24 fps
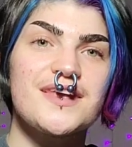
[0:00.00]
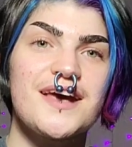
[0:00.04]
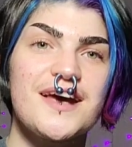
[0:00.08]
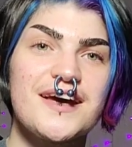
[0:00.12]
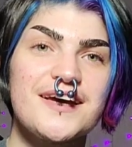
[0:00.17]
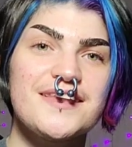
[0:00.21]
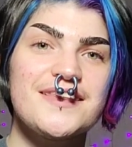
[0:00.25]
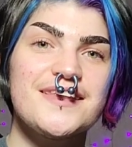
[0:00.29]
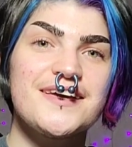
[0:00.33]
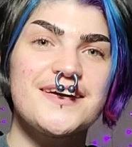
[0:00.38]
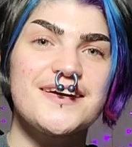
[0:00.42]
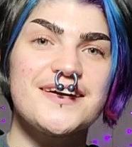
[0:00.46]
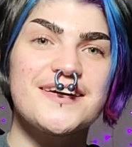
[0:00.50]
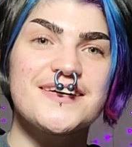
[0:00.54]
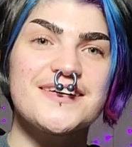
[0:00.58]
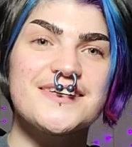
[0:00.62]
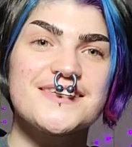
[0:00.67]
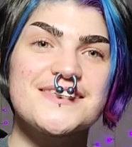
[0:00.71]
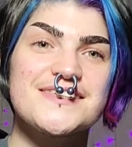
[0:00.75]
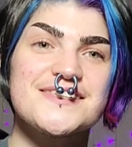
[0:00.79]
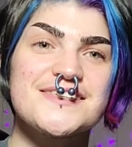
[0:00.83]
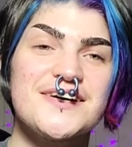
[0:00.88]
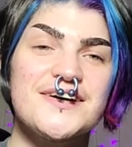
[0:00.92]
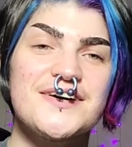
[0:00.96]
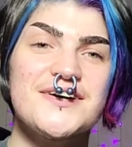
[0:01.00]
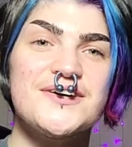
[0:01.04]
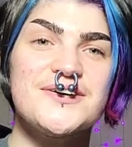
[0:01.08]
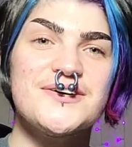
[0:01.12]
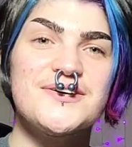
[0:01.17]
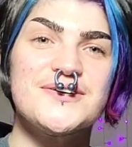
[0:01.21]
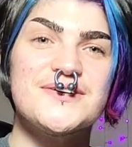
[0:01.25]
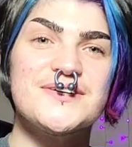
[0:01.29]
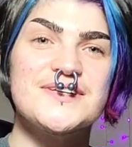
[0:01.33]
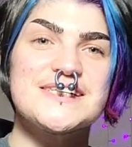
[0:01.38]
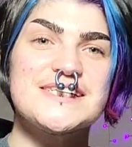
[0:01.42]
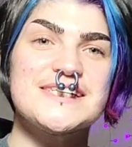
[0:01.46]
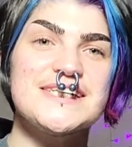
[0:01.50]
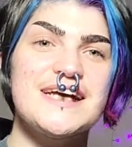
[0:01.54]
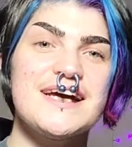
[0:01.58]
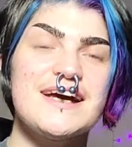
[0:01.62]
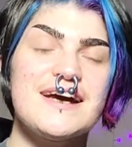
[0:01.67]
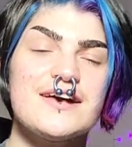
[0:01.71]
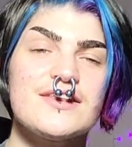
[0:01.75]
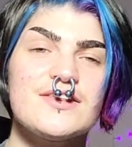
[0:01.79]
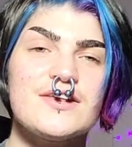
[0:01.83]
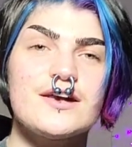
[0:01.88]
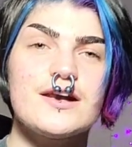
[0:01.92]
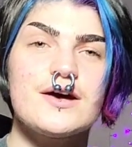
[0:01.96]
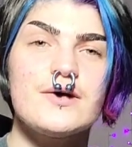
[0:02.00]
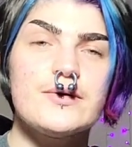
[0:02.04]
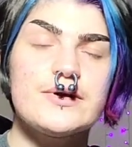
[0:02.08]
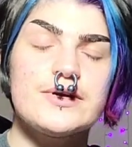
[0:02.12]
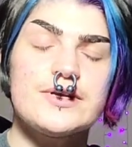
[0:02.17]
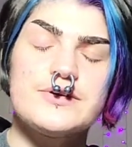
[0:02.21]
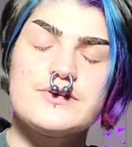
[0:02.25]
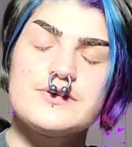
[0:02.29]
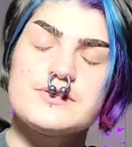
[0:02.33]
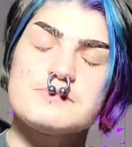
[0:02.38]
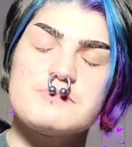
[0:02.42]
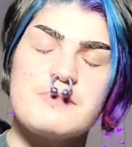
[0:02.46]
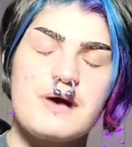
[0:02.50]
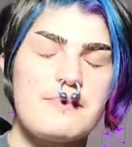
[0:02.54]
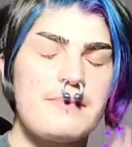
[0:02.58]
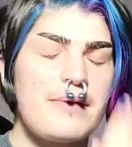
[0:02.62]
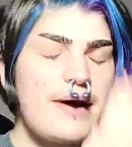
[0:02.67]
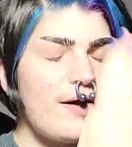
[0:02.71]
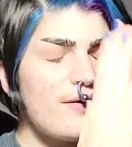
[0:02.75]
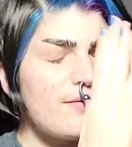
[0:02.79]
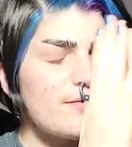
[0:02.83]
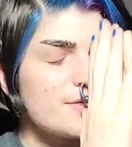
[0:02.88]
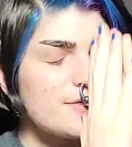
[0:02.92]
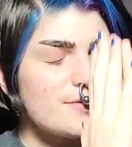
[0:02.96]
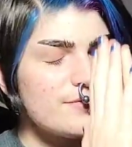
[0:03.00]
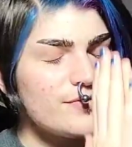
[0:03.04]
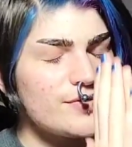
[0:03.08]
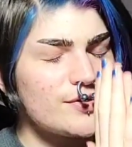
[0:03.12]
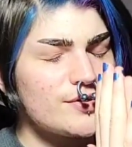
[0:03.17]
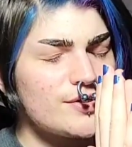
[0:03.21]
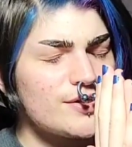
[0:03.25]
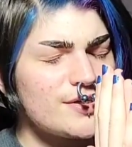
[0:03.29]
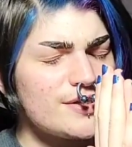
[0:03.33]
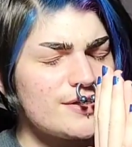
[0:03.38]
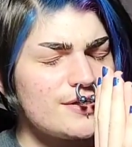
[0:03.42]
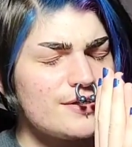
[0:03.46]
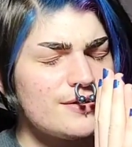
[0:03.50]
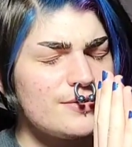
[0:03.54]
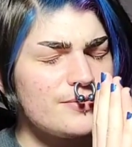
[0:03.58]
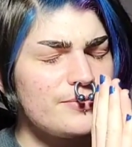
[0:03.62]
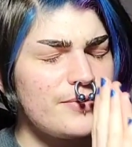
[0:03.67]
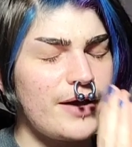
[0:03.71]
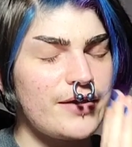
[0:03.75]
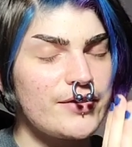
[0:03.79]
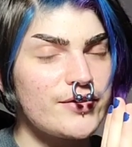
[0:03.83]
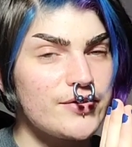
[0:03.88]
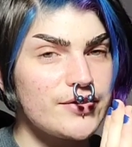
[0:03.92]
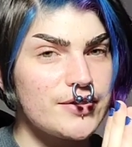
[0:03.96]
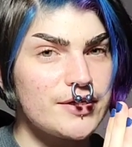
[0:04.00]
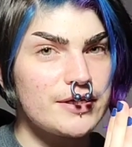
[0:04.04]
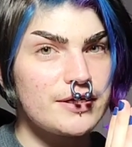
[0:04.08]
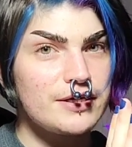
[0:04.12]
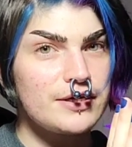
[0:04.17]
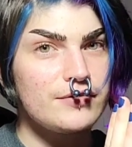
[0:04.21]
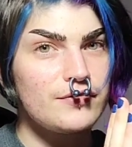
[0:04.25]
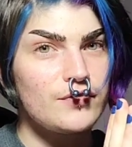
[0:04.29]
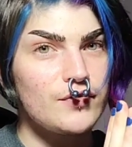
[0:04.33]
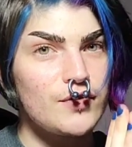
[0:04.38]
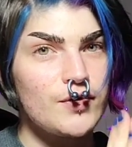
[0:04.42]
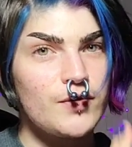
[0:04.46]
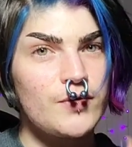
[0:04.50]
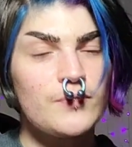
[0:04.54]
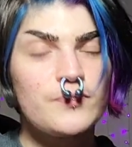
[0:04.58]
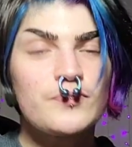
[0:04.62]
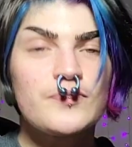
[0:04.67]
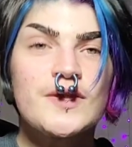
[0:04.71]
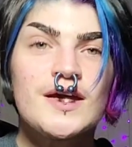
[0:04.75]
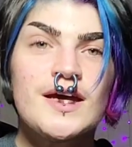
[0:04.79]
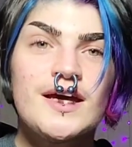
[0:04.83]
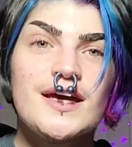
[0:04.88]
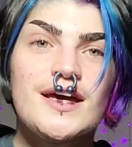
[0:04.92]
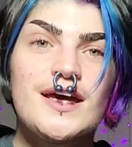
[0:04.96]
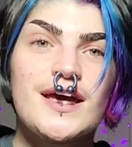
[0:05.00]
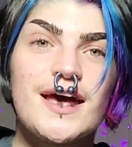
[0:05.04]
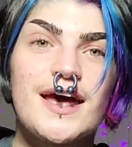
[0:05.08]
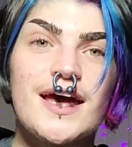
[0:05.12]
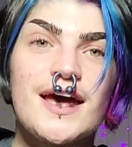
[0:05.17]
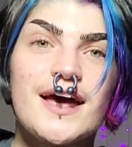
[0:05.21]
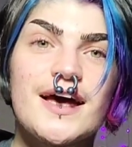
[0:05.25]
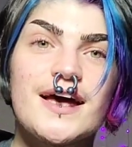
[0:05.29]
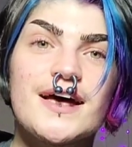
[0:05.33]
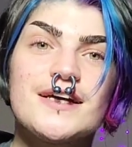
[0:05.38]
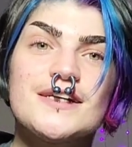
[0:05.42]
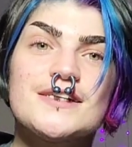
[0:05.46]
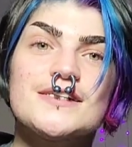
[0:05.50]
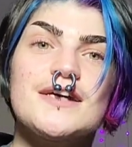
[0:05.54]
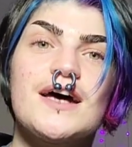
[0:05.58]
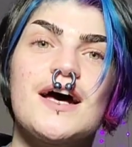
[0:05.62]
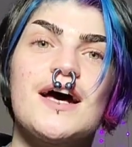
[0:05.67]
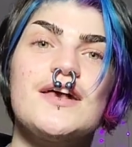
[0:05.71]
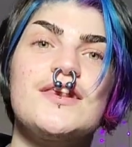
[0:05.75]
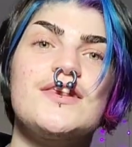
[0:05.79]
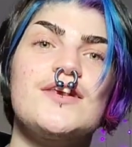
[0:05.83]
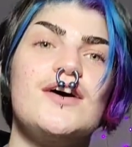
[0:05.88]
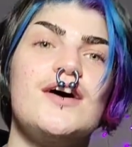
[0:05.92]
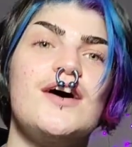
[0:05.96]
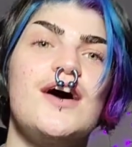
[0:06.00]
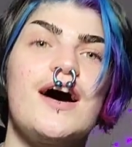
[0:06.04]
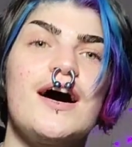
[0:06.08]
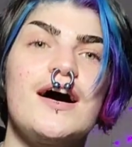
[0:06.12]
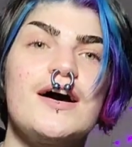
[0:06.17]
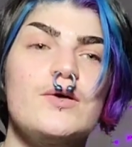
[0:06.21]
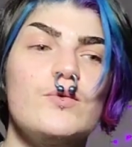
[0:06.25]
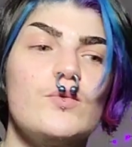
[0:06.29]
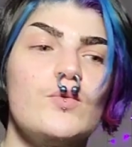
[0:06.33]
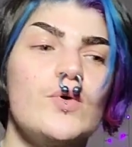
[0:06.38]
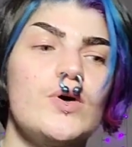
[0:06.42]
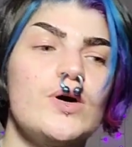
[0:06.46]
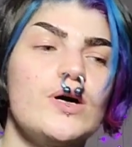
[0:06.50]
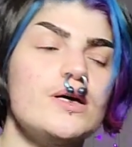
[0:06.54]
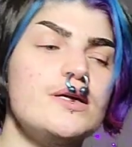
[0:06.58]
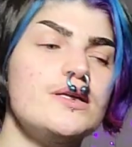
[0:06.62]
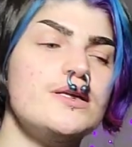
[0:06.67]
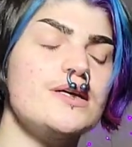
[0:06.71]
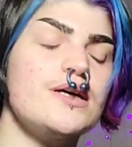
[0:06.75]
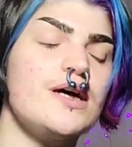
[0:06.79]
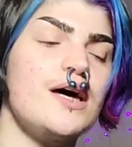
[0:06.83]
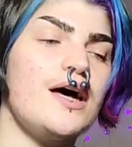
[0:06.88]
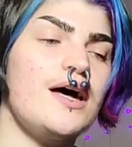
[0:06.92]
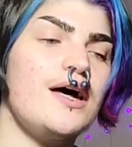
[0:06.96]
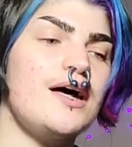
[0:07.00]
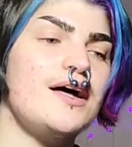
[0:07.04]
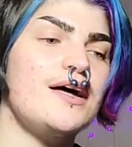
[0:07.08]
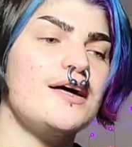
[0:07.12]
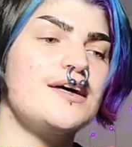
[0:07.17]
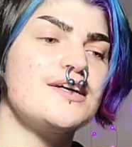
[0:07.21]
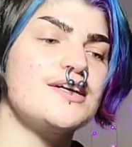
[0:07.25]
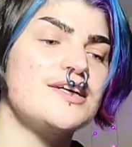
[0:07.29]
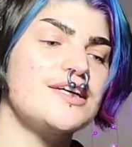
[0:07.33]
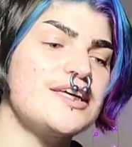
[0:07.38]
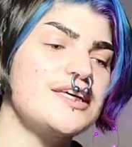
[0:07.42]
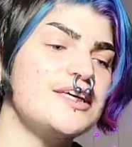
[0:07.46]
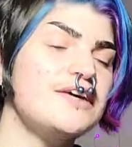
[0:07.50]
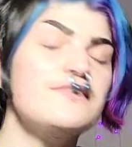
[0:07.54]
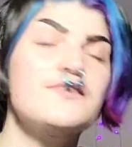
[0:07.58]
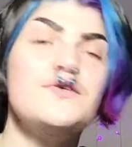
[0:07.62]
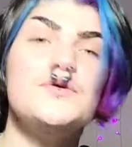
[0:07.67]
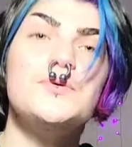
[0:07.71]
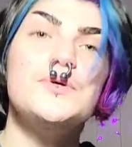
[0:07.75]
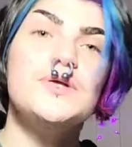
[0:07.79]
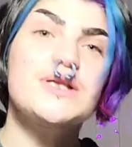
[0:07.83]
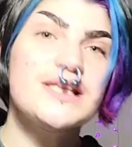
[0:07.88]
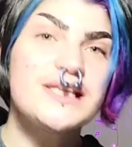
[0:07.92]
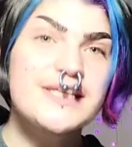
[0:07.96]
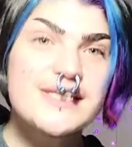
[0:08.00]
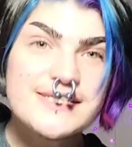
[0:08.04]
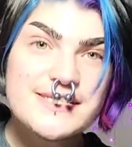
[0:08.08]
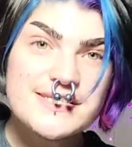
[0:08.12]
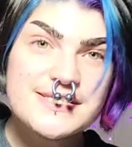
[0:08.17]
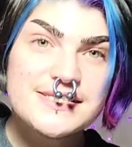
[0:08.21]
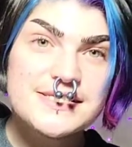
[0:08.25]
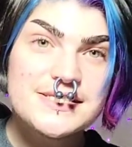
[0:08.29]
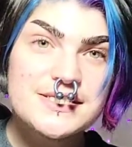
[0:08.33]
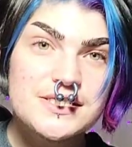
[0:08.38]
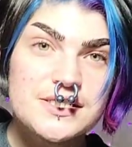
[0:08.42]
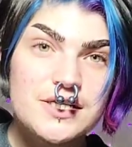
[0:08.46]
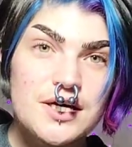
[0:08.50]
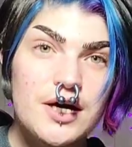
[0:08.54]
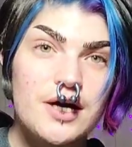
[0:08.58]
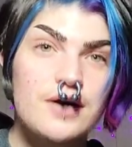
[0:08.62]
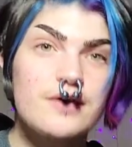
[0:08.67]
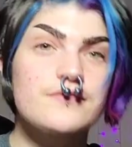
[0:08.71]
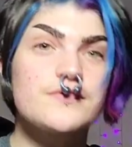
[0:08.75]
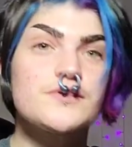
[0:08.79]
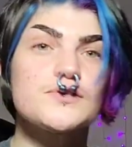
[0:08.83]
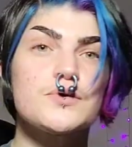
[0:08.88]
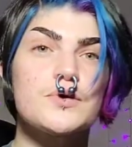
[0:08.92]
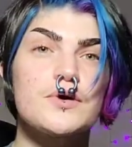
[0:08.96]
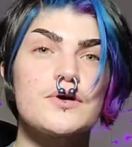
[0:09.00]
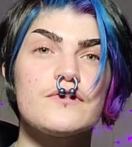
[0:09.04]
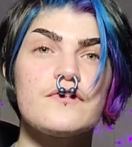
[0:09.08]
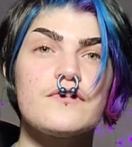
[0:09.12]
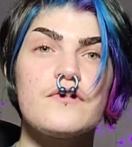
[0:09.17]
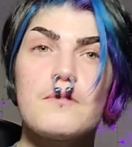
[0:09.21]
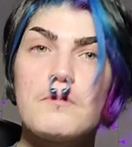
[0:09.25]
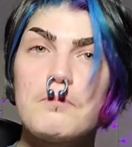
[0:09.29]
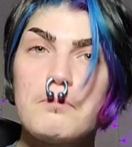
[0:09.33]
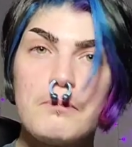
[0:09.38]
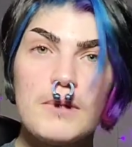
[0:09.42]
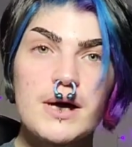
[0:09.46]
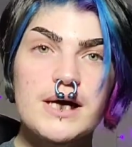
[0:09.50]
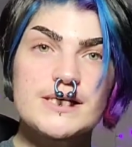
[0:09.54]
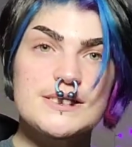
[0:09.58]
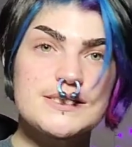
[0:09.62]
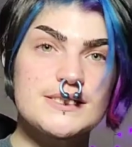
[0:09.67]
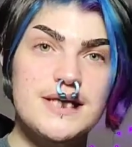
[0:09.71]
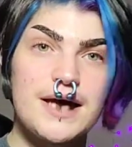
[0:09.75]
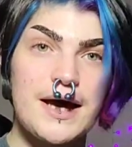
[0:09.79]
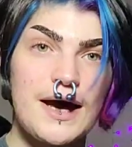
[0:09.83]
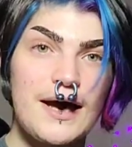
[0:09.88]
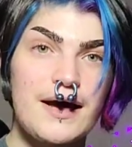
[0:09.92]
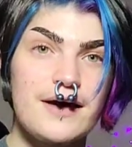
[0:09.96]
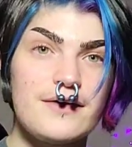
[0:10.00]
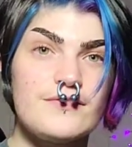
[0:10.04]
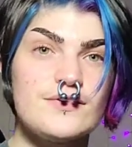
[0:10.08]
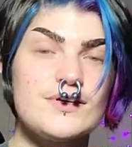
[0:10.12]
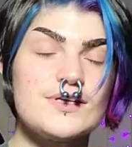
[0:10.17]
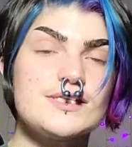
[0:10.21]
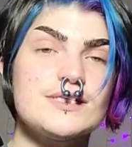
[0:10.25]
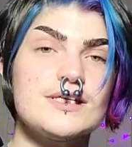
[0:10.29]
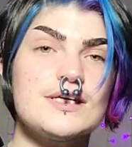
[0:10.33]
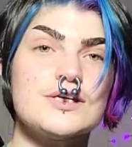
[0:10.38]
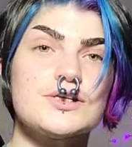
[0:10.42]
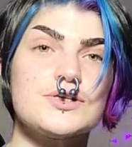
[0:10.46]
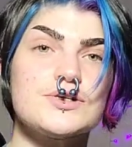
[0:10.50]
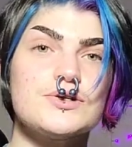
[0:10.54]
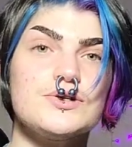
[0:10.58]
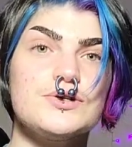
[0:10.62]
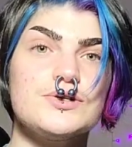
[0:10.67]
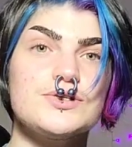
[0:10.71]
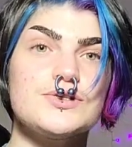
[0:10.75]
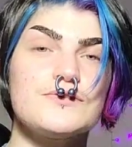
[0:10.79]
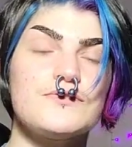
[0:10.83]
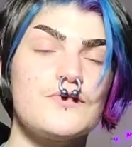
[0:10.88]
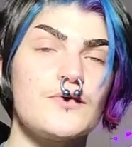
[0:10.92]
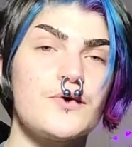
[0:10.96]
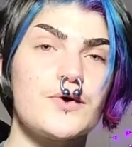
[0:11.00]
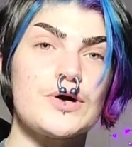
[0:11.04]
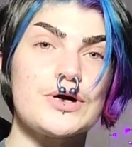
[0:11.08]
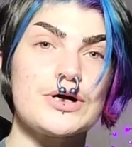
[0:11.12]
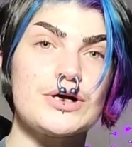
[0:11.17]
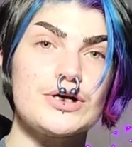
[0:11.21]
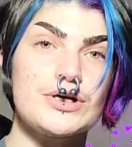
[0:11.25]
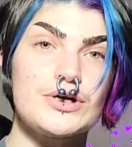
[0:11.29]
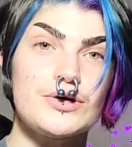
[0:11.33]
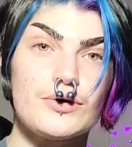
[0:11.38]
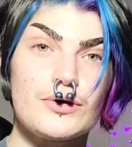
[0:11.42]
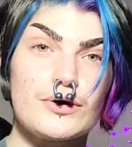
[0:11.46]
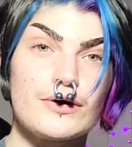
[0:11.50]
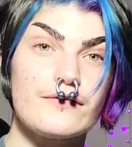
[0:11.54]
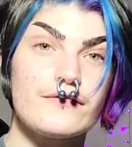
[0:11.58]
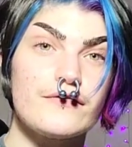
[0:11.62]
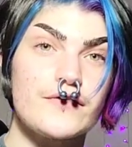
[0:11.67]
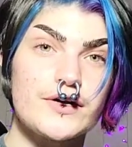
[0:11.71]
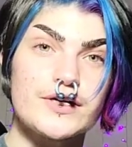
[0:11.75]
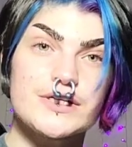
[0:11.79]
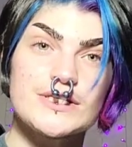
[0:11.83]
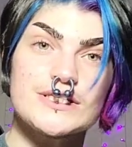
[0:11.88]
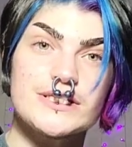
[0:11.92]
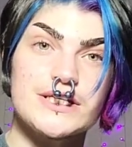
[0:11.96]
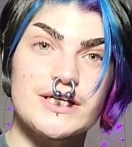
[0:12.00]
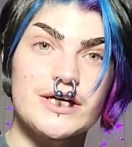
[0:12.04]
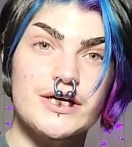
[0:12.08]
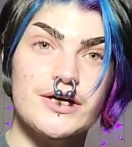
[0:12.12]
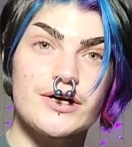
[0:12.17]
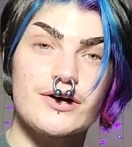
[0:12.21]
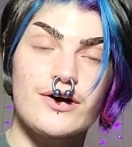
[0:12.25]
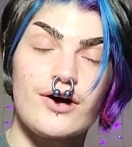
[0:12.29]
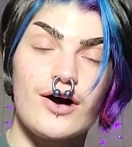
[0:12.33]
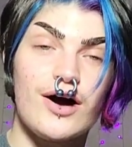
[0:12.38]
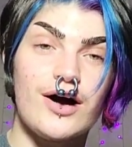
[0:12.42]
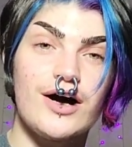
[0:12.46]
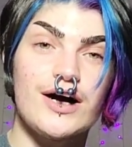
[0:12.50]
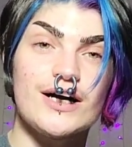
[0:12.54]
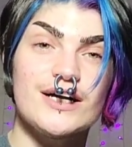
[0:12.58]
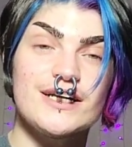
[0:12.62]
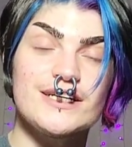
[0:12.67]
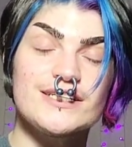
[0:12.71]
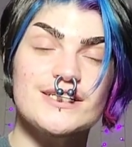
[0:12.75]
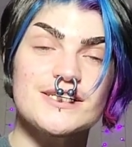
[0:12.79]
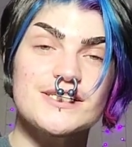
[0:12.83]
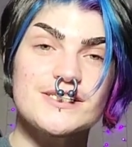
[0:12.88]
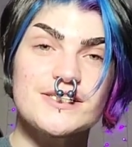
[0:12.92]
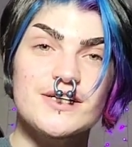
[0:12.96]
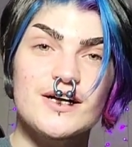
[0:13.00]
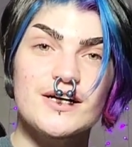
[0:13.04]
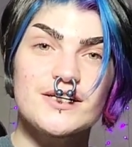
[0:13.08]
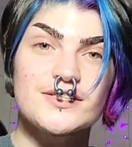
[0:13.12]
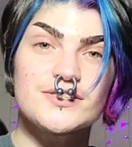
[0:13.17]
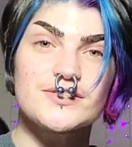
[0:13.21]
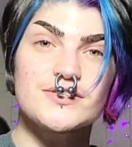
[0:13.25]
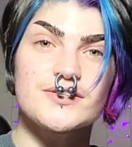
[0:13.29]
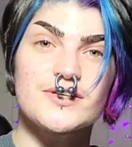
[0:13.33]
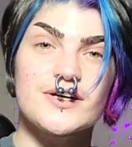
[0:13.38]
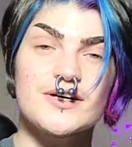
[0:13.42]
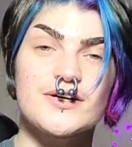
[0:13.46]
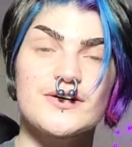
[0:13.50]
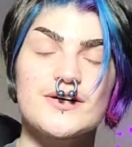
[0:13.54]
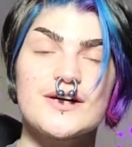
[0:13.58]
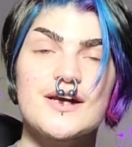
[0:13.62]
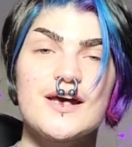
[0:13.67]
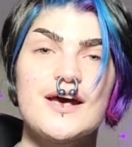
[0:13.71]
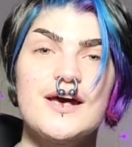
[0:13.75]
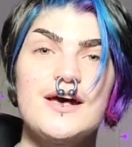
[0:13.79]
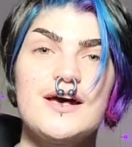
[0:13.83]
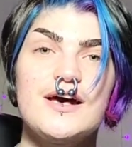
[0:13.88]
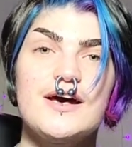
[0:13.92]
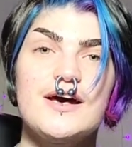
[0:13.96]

Hi there. So today I thought I would use my powers for good rather than evil. And I thought I would give you a list of sort of must-have essentials for your first year on testosterone,